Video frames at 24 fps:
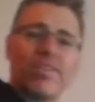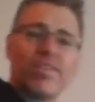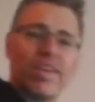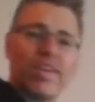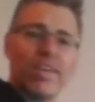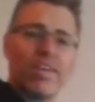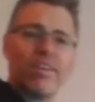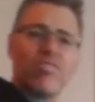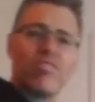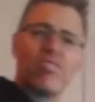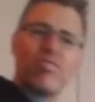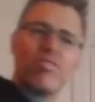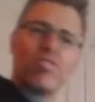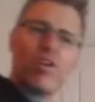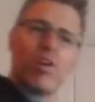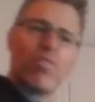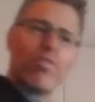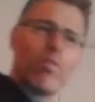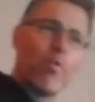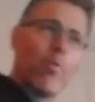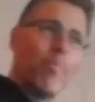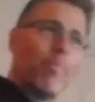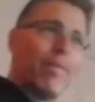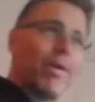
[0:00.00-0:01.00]
you think to
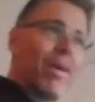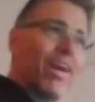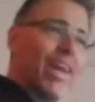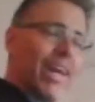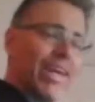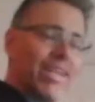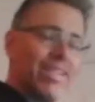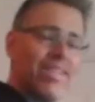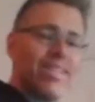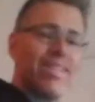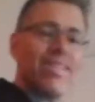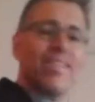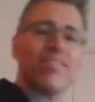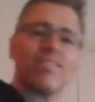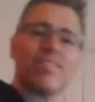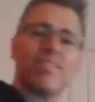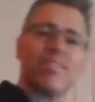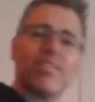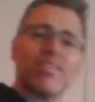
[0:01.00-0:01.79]
yourself, I'm a bit late into